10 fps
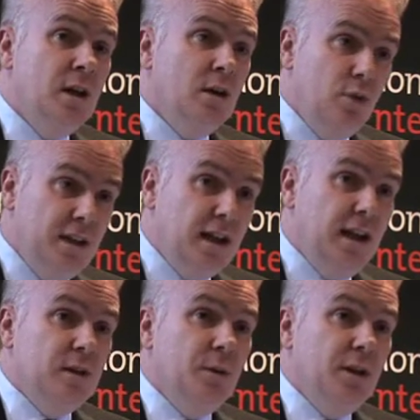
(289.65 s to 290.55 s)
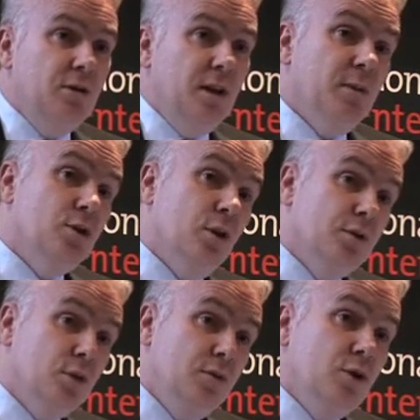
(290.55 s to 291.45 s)
Retailing has been incredibly tough.
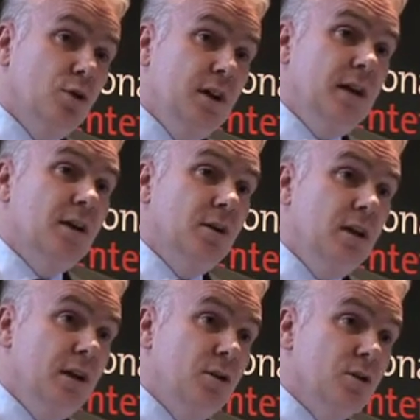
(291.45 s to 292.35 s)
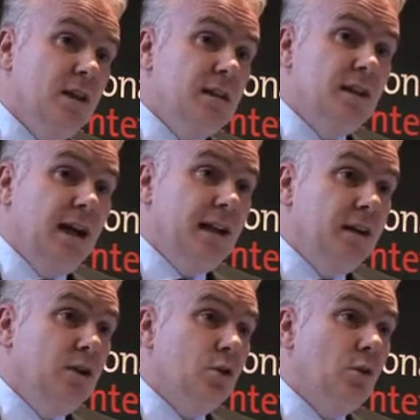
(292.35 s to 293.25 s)
So if you're here, you're still standing
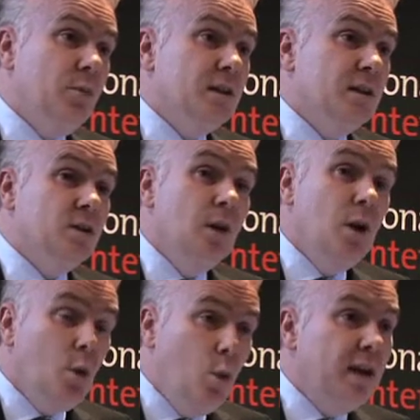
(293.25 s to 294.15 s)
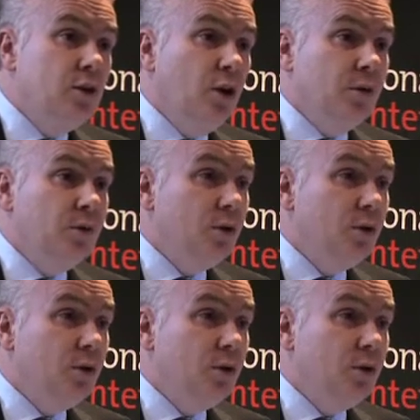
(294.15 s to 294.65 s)
and you're in business, well done.